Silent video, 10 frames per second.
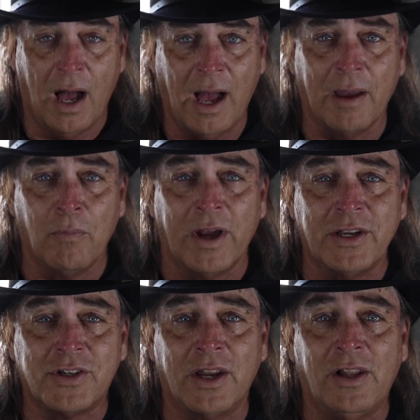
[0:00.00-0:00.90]
Hi, I'm
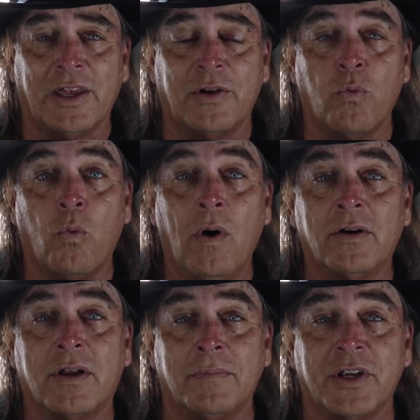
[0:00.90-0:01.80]
Wayne Tuttle, and
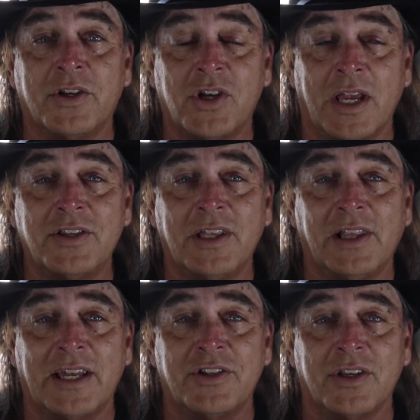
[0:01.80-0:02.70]
welcome to
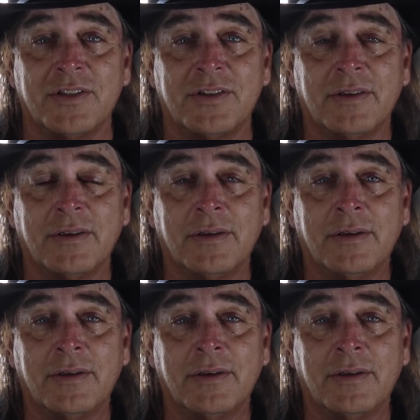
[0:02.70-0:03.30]
Chasing Legends.